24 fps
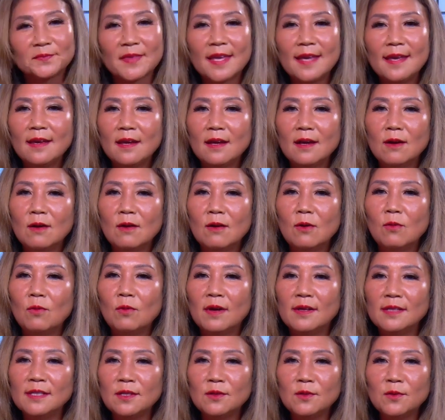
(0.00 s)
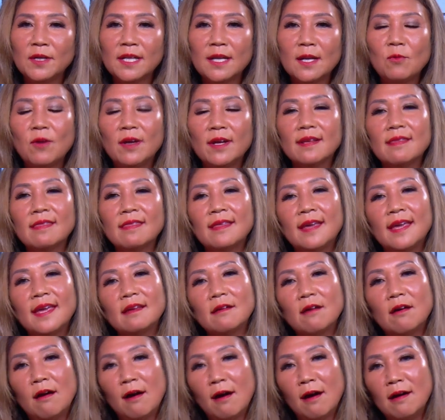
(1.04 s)
Okay. Well, you know what? I want to
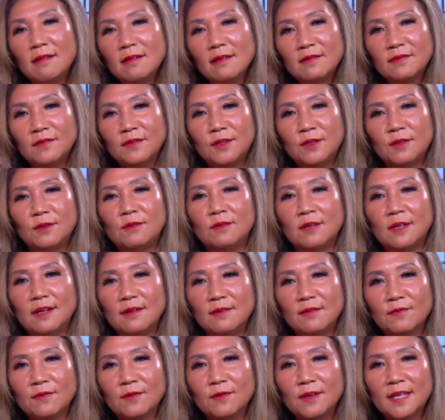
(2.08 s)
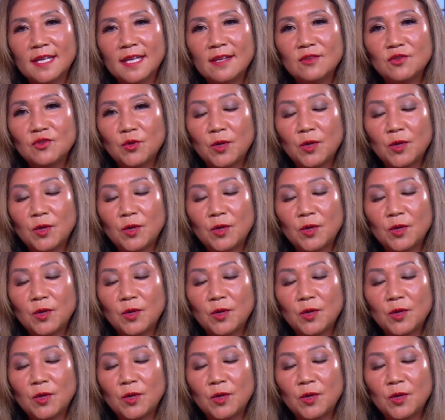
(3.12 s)
thank all of you for again